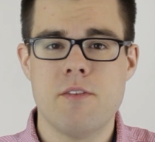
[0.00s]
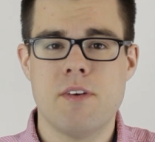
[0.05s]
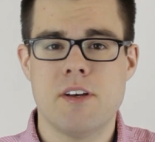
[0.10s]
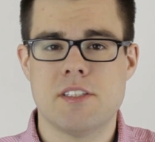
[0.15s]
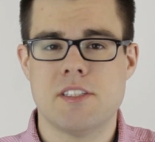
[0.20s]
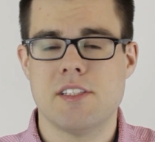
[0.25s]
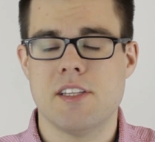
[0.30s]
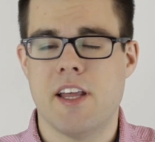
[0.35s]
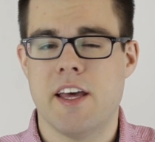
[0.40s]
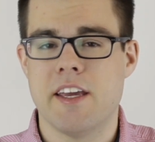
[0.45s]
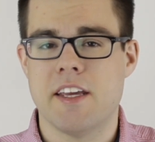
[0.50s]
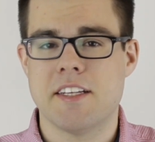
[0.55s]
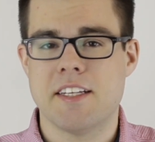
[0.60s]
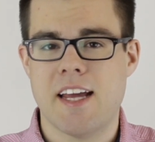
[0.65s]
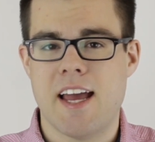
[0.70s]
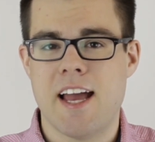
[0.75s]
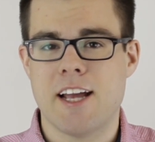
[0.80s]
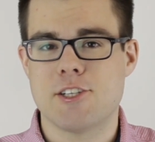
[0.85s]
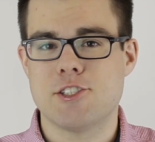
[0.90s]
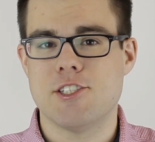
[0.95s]
of us like to
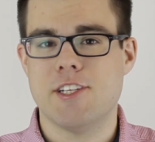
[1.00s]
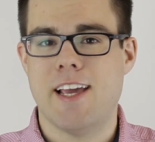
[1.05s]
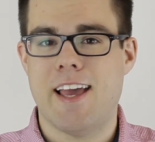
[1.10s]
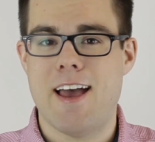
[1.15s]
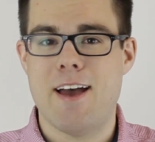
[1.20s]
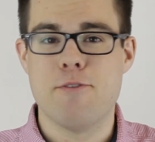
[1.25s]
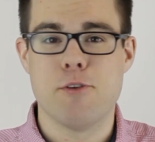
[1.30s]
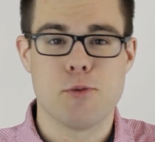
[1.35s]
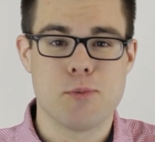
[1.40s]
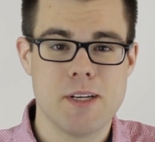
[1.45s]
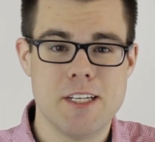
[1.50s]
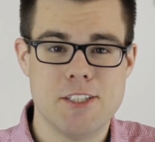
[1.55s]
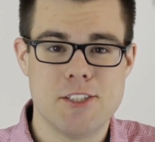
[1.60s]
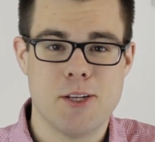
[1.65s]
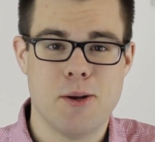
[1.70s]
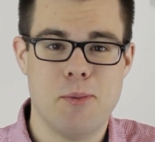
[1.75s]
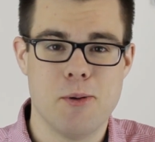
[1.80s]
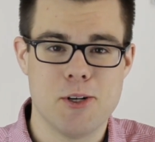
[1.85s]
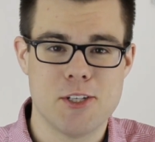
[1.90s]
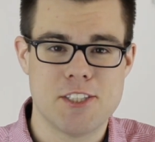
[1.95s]
actually have a
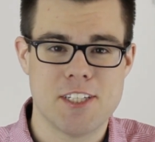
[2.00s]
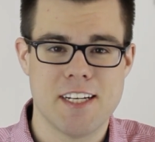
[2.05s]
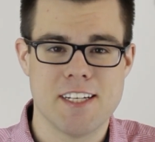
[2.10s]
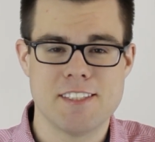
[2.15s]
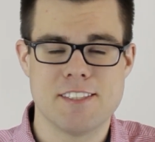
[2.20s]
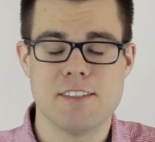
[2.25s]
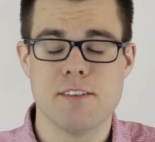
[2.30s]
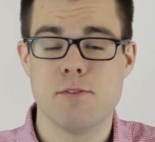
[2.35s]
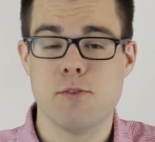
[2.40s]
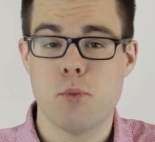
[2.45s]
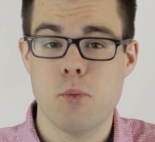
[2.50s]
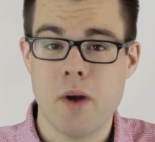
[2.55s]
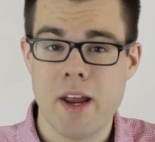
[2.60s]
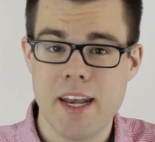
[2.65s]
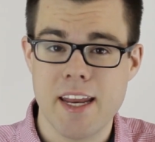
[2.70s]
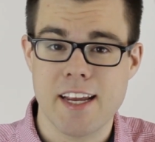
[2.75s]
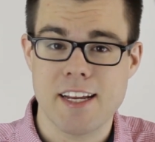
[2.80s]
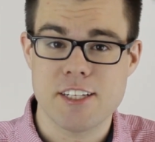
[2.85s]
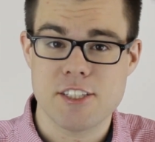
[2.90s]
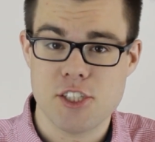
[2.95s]
reasonable chance of
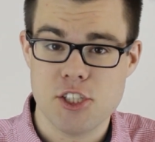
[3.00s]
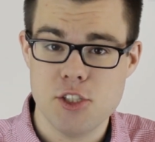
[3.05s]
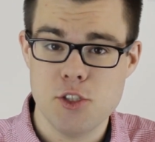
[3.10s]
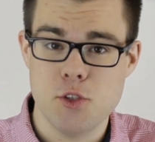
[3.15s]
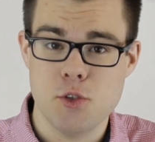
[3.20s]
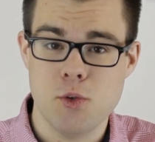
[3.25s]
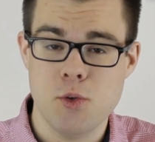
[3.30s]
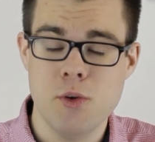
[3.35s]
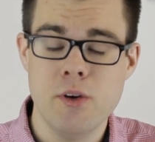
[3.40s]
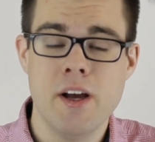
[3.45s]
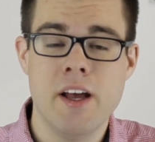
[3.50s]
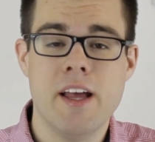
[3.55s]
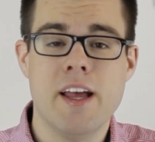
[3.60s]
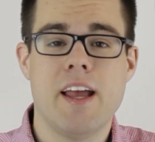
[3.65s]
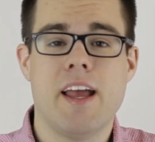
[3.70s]
winning too,